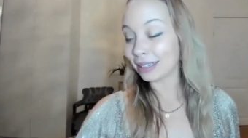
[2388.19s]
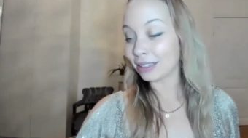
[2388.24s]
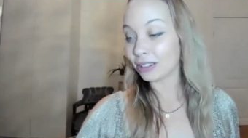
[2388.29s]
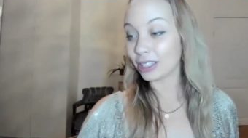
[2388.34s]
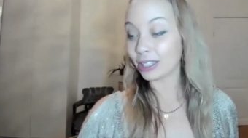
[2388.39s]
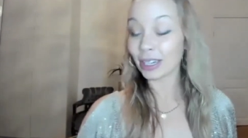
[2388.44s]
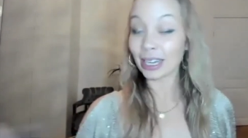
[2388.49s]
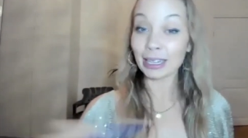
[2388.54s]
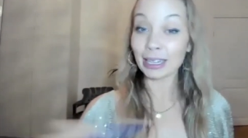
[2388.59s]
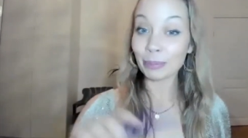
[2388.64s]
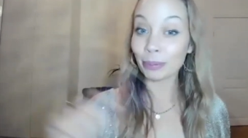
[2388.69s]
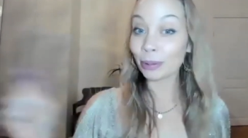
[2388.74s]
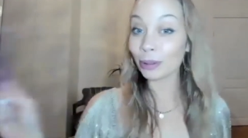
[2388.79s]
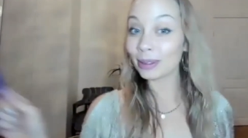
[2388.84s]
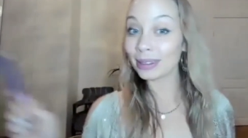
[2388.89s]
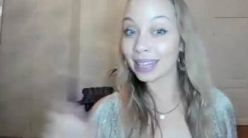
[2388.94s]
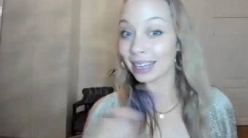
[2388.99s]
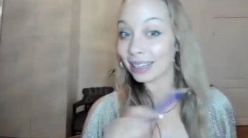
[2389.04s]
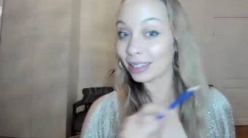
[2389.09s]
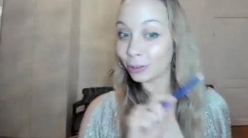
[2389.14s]
You can either
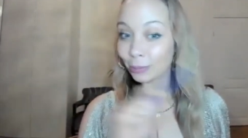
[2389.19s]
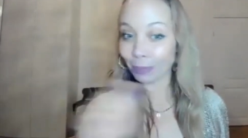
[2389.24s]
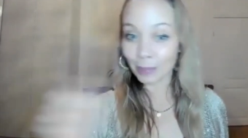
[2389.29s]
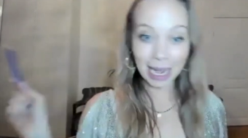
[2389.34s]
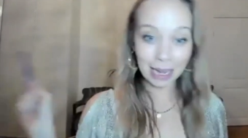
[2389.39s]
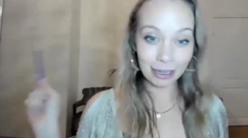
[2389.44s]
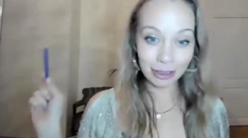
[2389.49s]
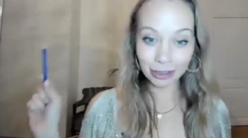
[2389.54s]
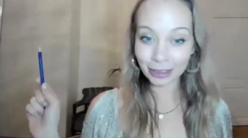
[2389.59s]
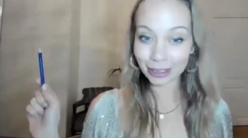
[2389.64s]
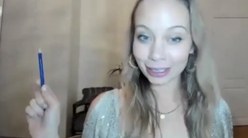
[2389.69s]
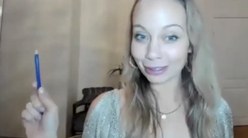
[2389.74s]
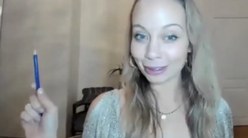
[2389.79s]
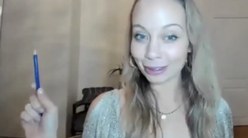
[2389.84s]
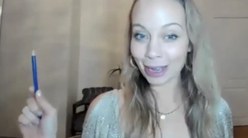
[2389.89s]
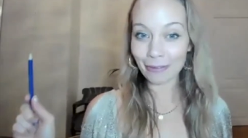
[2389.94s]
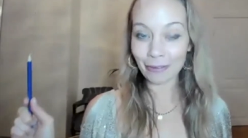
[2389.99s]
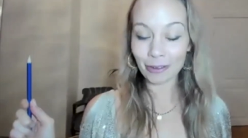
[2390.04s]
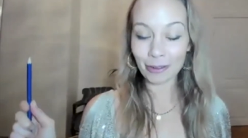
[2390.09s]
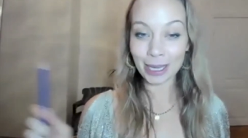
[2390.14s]
put that little mantra
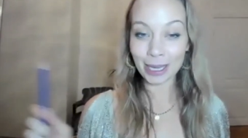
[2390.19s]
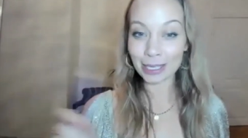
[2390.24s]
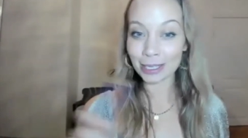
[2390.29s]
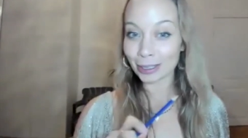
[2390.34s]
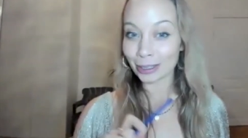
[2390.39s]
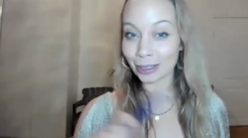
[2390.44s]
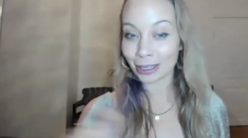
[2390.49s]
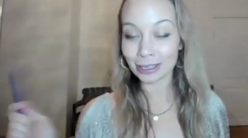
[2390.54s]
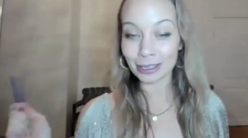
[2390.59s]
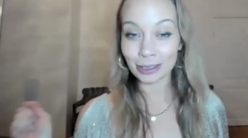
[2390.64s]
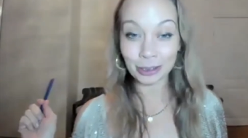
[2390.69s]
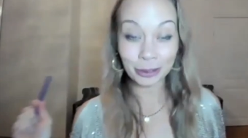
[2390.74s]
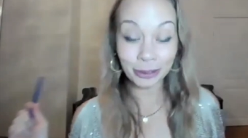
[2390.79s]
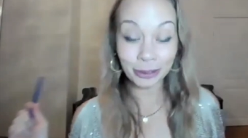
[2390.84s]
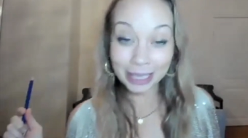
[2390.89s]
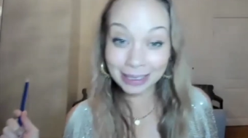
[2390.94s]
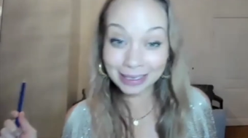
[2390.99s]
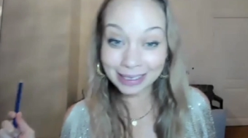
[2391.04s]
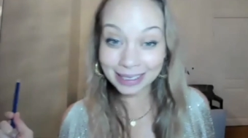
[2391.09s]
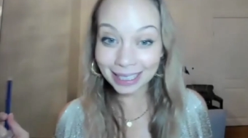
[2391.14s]
or affirmation on a
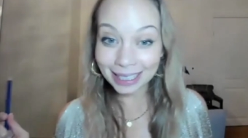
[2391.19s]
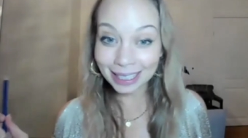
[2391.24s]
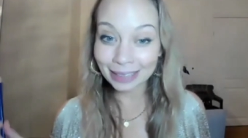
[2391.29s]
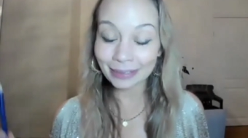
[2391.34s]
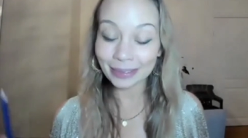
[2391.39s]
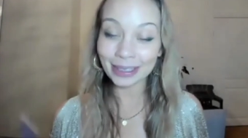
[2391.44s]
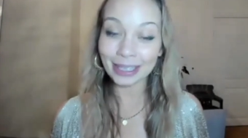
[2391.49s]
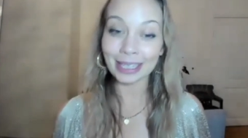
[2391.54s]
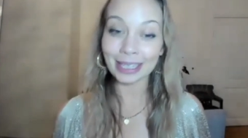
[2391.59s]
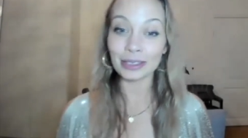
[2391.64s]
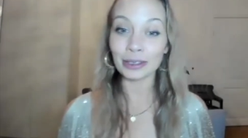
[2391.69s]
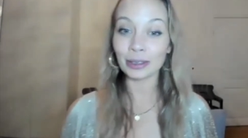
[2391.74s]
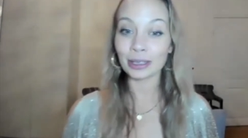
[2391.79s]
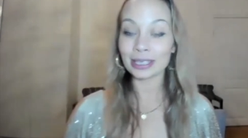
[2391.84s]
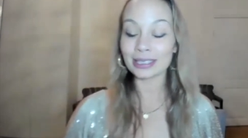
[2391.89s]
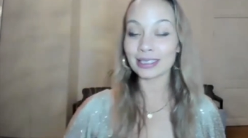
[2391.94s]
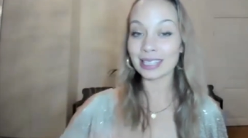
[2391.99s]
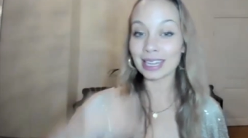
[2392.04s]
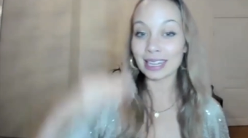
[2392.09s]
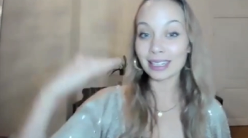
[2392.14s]
screensaver, you
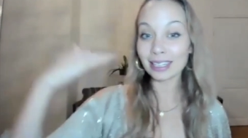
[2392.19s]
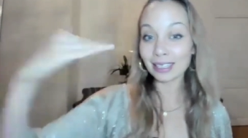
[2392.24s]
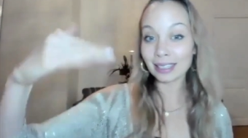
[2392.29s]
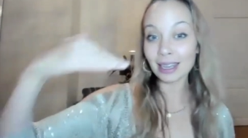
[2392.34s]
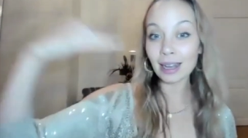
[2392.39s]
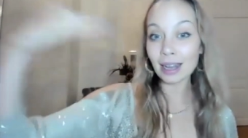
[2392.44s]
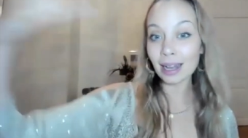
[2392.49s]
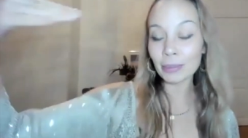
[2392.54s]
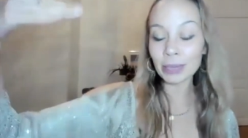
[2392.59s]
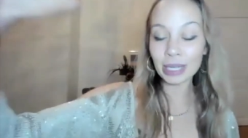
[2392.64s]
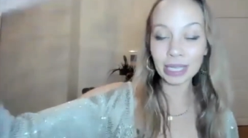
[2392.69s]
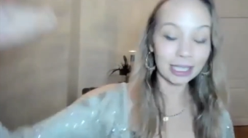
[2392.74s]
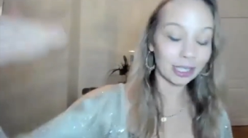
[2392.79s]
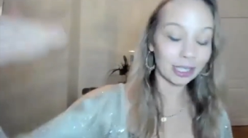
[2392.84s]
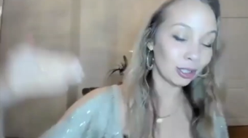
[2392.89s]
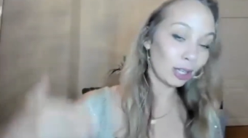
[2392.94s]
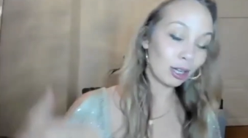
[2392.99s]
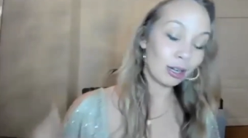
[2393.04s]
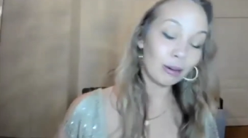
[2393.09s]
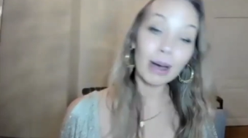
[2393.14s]
can set an alarm and it
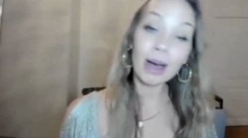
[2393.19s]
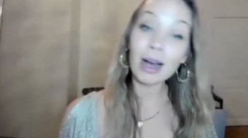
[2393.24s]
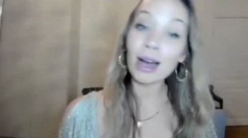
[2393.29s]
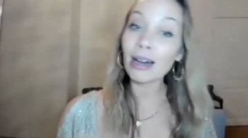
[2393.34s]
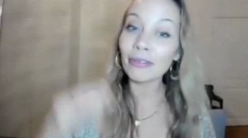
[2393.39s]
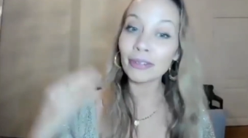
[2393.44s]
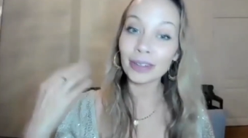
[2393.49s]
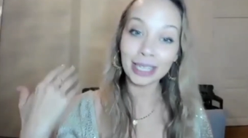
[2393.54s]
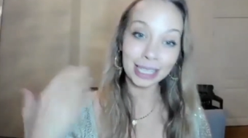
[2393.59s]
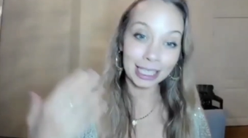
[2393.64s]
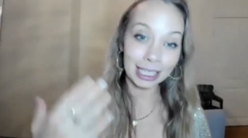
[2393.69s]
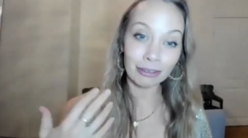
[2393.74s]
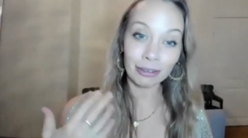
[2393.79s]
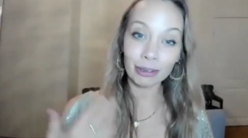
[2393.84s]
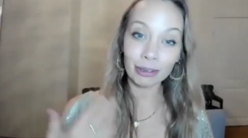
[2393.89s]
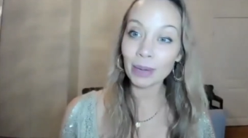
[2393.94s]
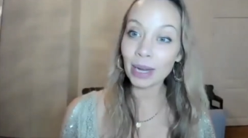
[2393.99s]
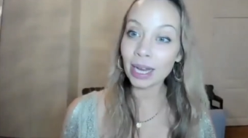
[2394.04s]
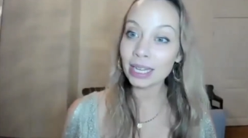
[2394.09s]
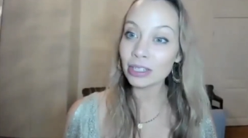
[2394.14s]
can go off and it can
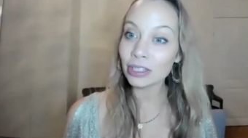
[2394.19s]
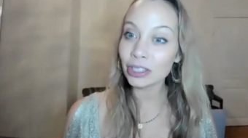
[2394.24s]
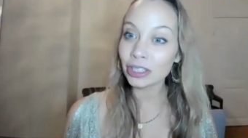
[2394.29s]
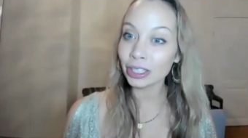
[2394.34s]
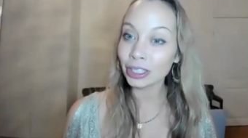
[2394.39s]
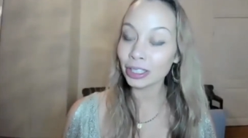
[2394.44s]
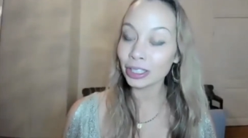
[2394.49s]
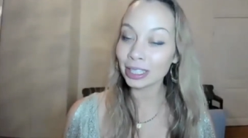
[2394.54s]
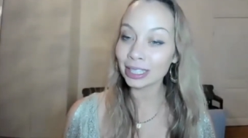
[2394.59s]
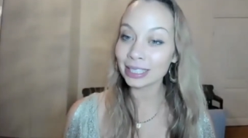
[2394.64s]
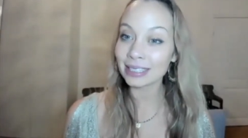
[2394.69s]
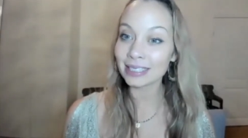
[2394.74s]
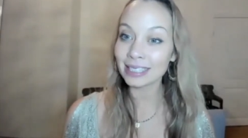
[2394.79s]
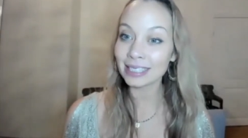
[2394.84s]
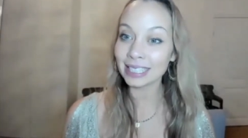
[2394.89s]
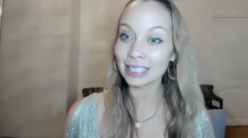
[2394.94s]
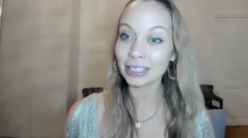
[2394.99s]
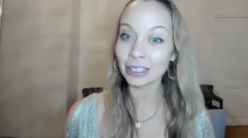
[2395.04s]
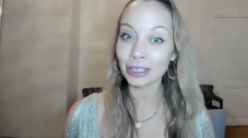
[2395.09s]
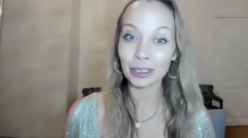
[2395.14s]
remind you, you can
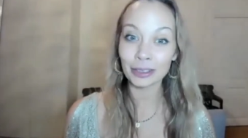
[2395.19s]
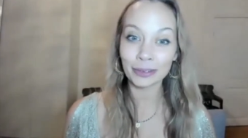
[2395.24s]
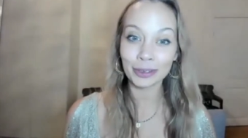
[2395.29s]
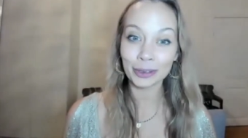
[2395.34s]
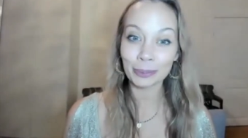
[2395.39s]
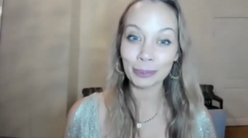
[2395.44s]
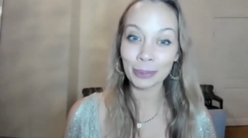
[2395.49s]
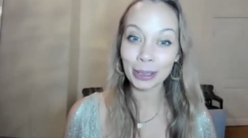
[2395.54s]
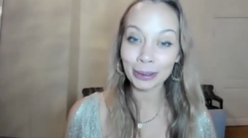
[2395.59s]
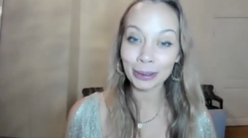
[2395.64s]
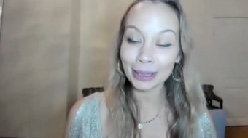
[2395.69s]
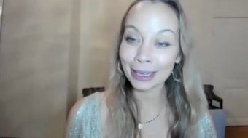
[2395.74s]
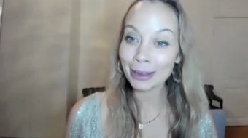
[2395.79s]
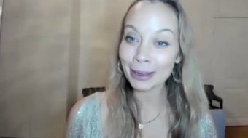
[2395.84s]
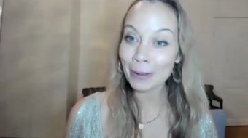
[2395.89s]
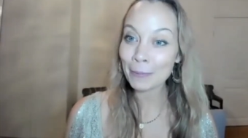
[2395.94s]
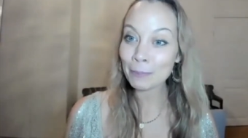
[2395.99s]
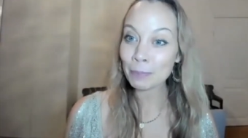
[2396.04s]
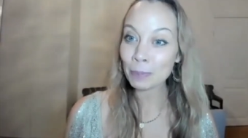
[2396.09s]
stick it over your mirror,